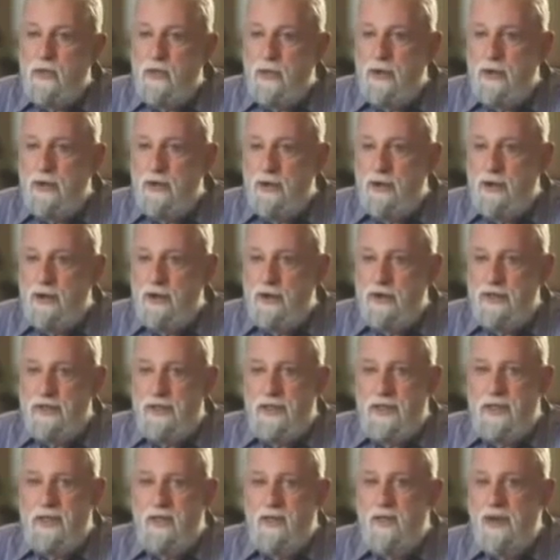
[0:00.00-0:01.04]

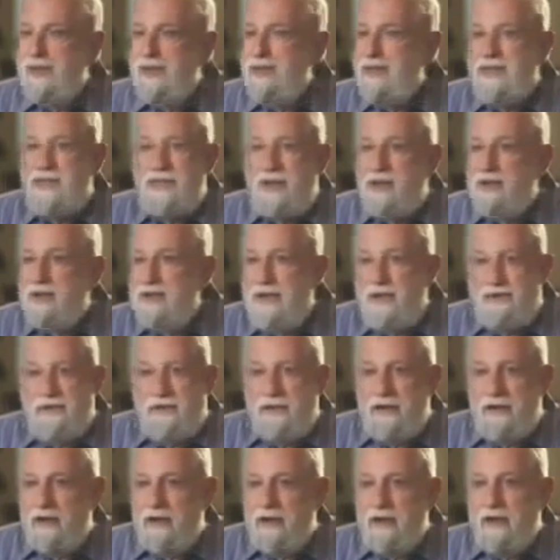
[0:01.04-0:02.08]
words in a way that's no
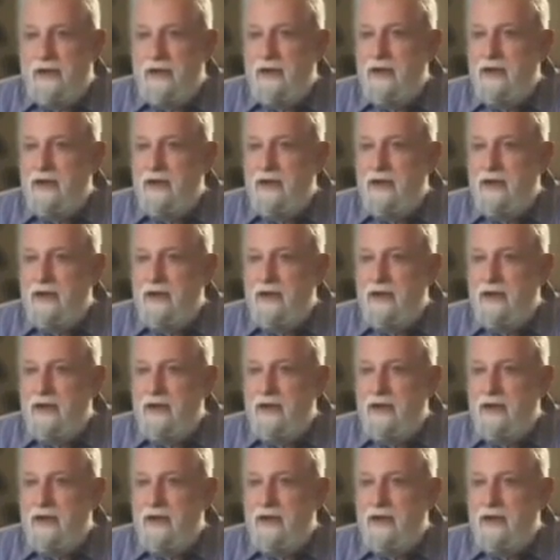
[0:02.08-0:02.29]
different